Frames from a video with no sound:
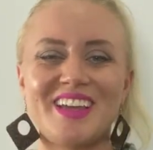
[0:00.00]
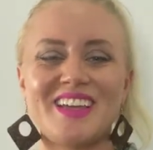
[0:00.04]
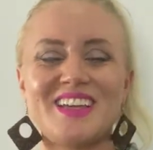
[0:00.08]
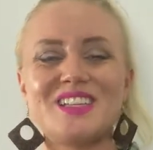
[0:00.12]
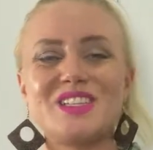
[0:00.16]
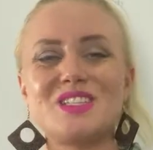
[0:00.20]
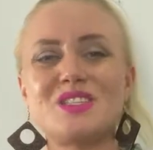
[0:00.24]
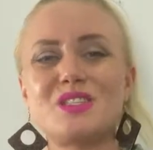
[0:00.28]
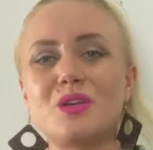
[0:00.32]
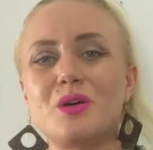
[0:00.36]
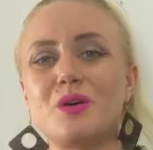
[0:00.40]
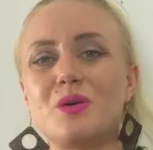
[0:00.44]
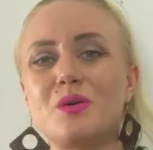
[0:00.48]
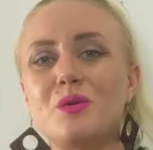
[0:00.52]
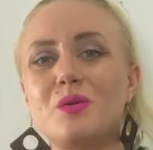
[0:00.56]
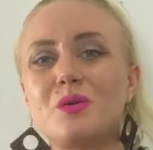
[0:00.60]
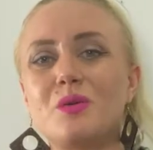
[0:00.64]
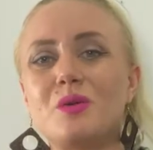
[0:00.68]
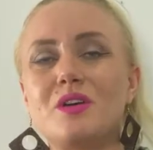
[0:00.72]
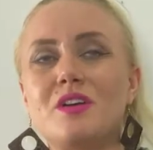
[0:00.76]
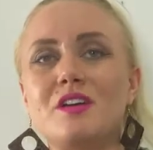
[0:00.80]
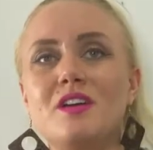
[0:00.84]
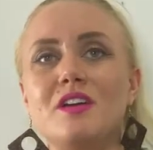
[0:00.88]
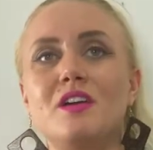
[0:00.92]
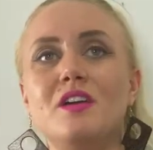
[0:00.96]

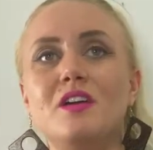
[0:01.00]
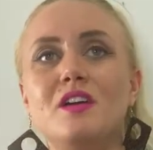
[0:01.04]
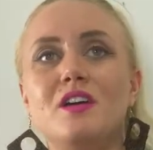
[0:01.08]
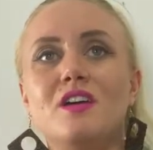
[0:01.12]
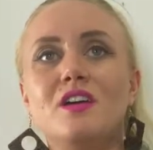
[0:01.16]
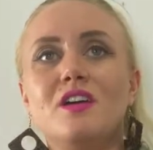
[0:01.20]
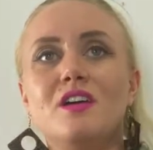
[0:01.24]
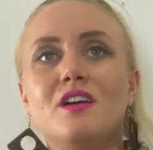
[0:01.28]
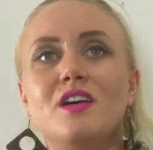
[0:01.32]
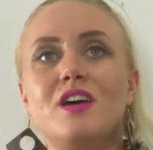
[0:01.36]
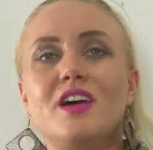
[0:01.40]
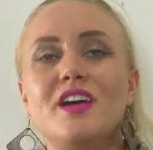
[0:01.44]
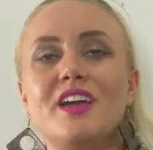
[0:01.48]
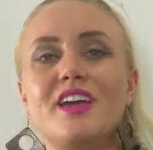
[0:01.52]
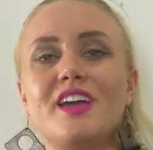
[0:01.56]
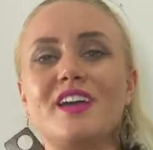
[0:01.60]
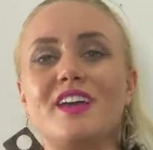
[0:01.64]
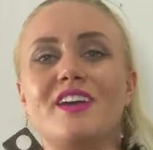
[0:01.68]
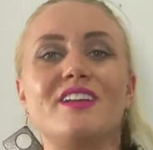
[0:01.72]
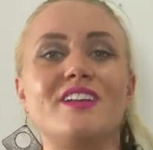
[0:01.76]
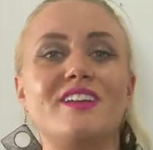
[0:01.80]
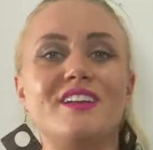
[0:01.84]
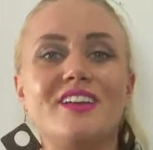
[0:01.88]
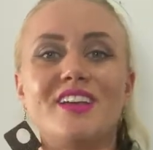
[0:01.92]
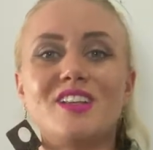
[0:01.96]
So
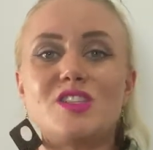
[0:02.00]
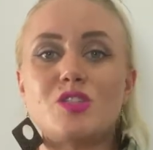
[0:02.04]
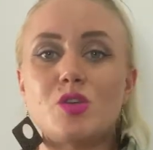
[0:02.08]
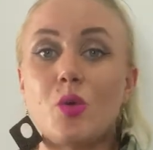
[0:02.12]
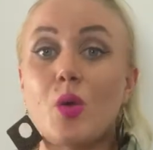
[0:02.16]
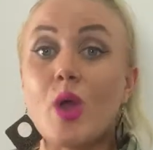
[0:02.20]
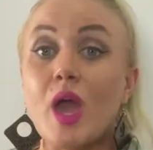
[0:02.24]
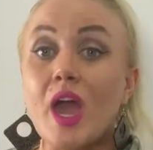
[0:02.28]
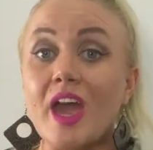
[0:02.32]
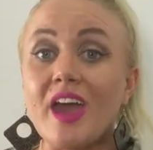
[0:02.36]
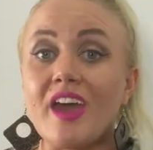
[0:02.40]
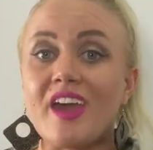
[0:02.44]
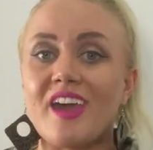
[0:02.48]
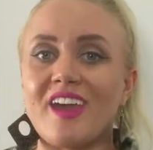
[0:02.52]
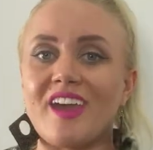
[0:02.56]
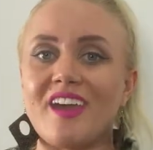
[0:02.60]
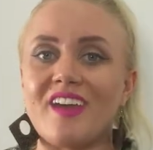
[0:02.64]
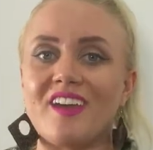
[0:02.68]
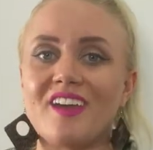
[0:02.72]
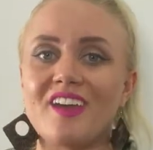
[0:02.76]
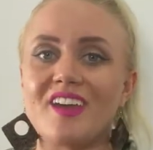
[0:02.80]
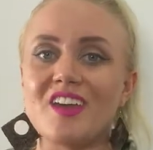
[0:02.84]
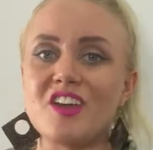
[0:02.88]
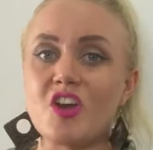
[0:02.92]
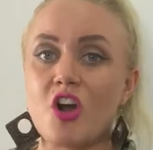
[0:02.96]
again, it's
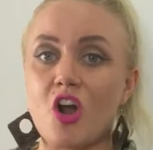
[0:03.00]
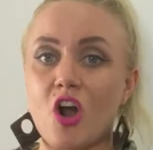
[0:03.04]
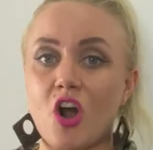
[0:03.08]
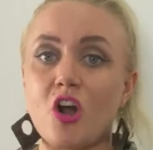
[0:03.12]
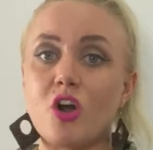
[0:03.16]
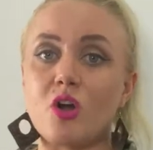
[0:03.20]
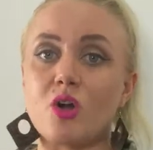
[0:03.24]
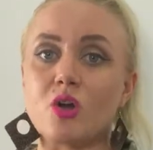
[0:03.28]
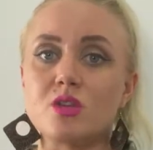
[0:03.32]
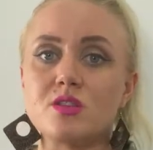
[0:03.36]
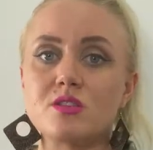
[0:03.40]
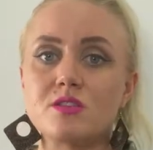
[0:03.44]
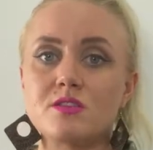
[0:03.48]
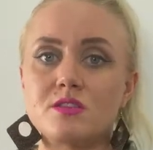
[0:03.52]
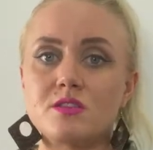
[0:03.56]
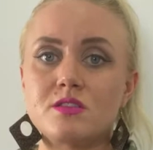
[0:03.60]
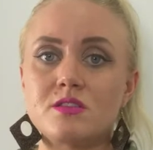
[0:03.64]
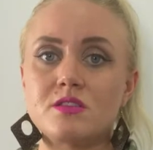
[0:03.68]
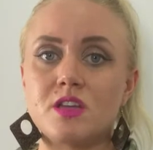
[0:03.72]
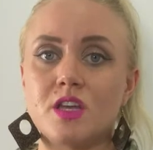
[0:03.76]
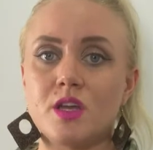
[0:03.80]
okay. It hurts.